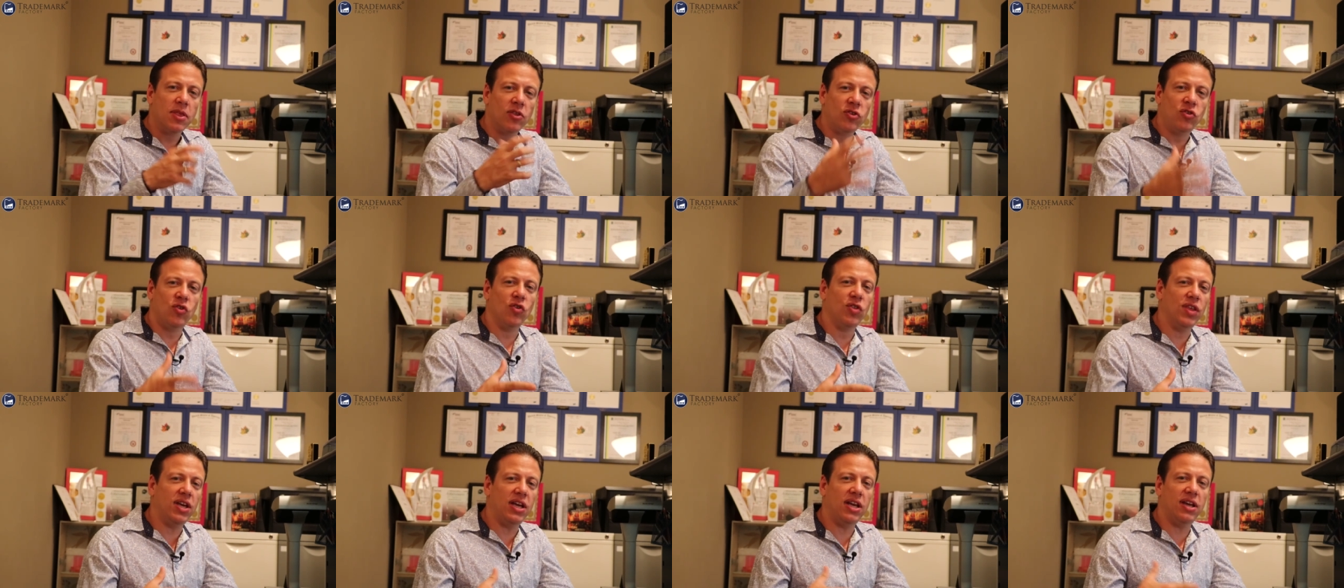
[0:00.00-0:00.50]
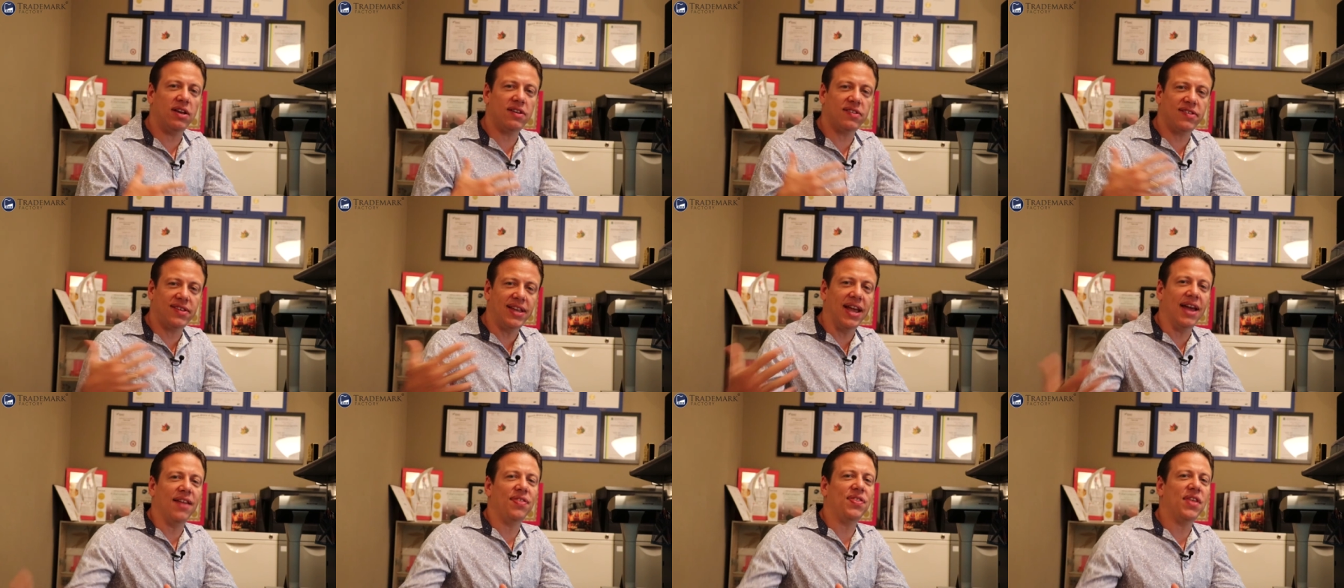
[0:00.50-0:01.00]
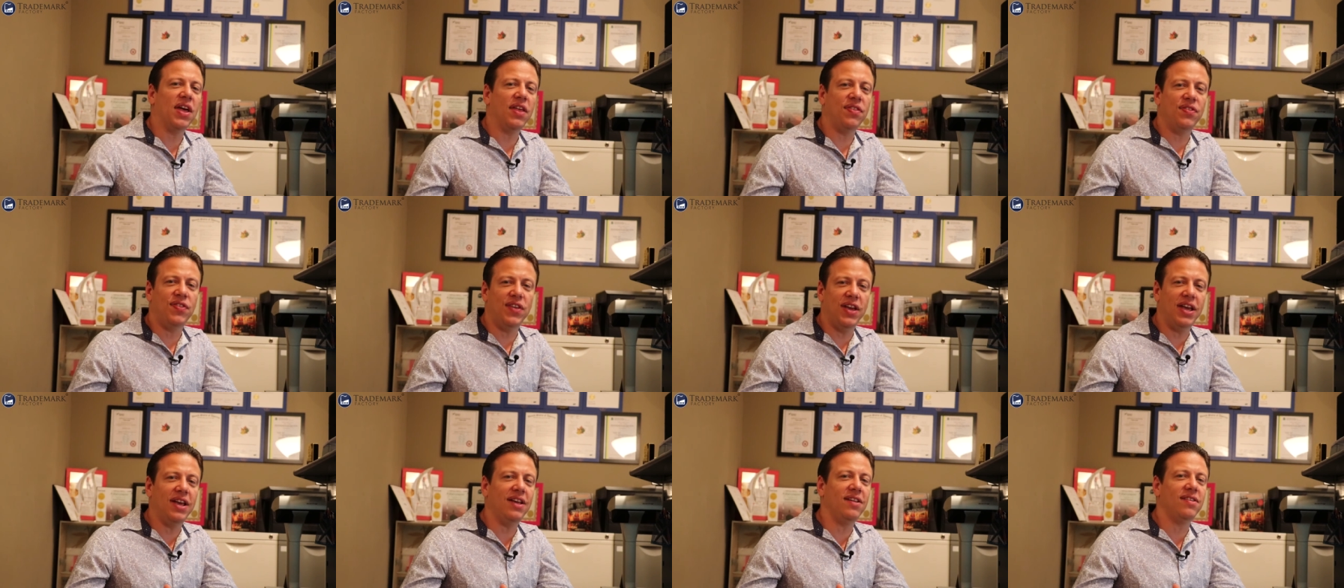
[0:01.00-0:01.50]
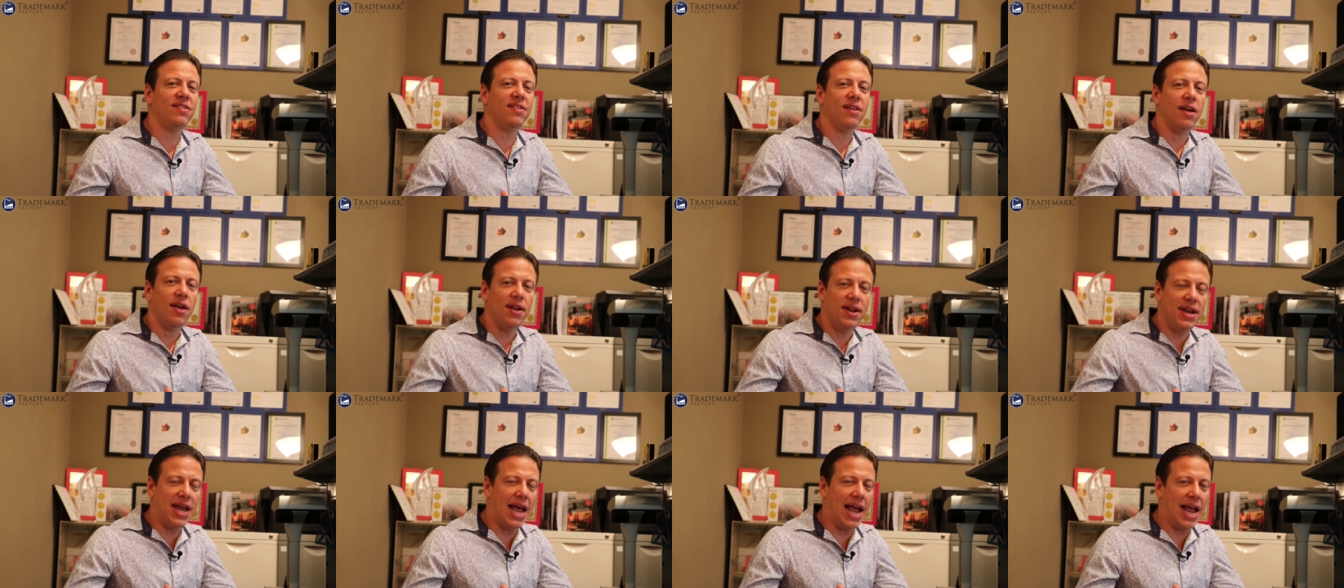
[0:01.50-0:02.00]
to the extent that these
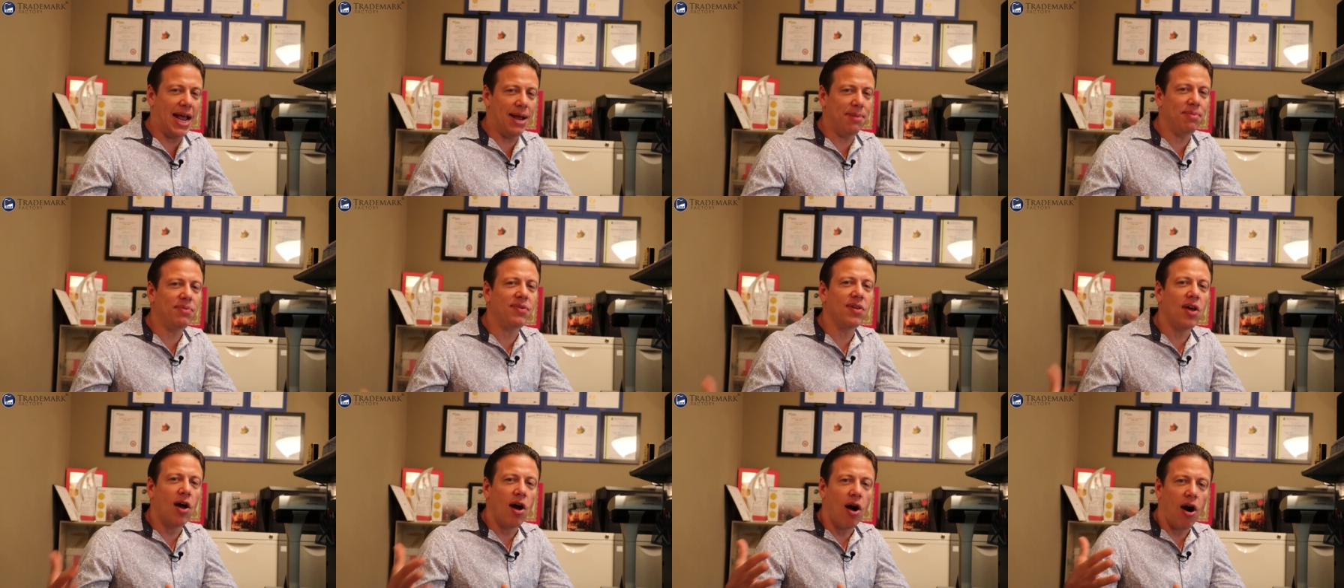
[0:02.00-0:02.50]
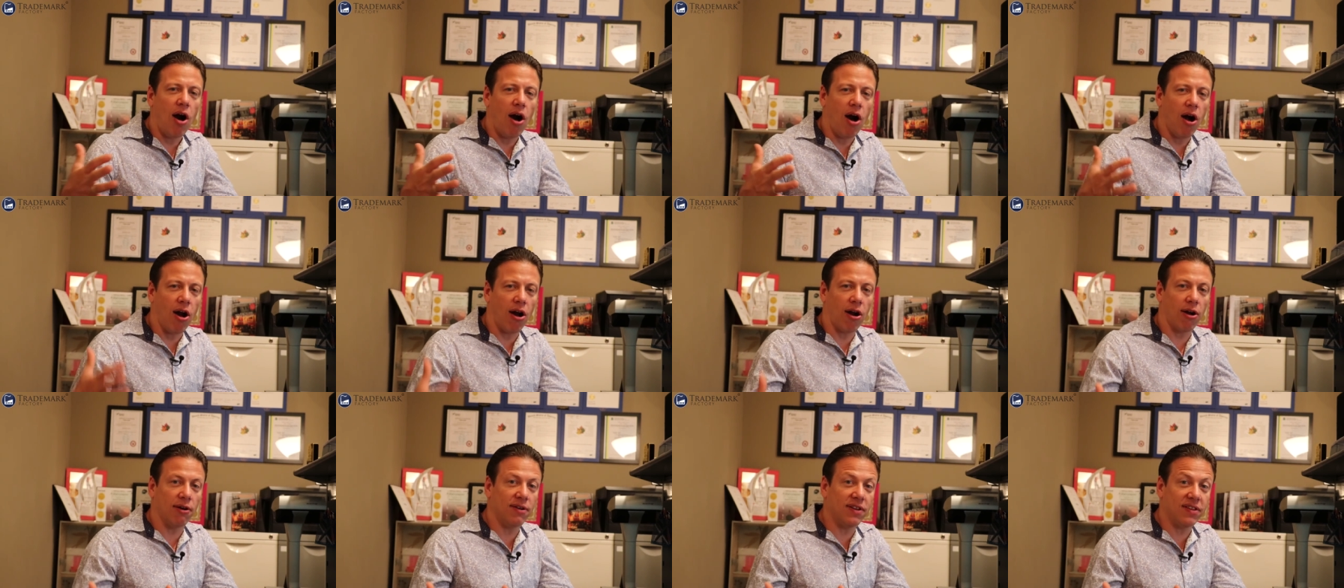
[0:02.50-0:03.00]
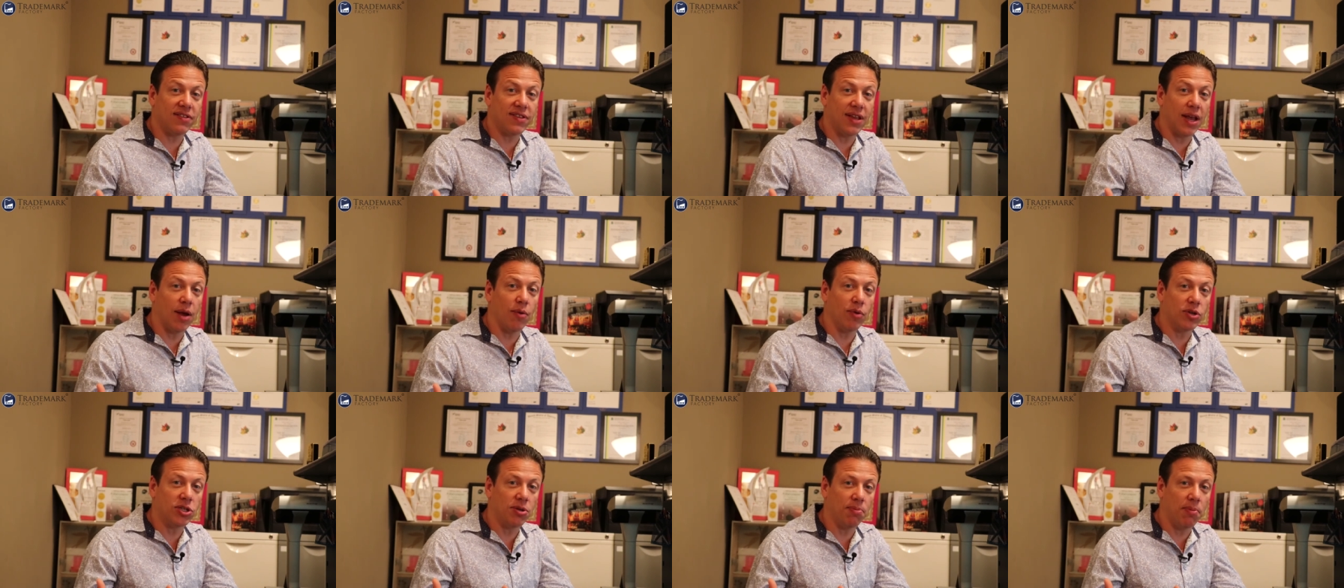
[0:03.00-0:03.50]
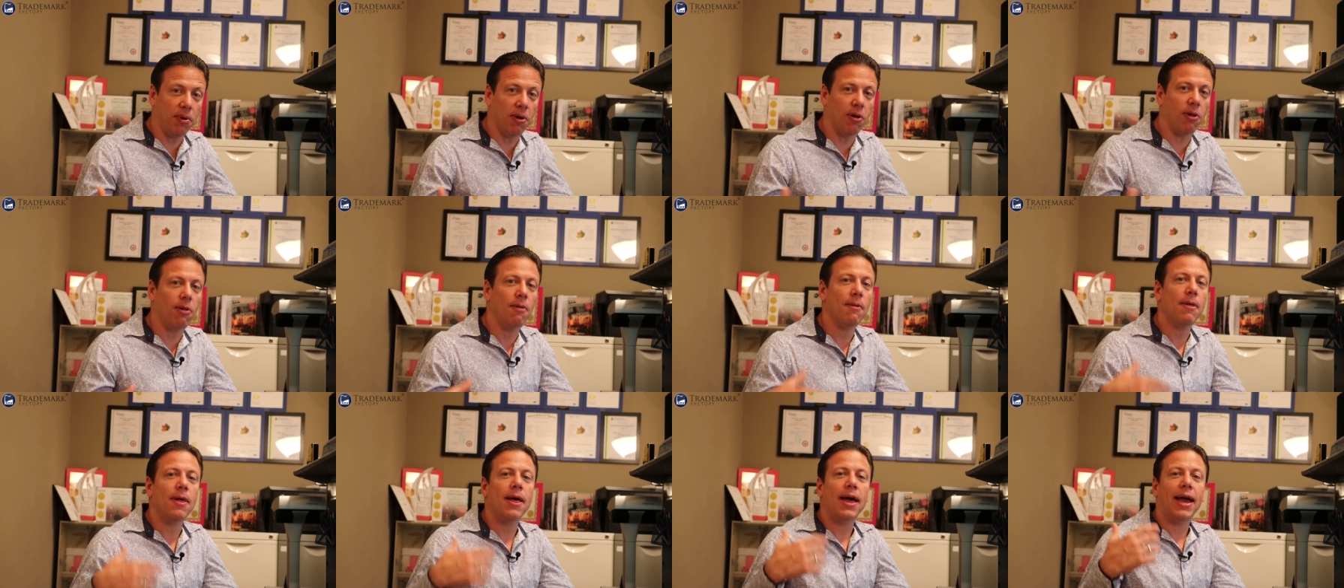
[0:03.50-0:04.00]
names are distinguishable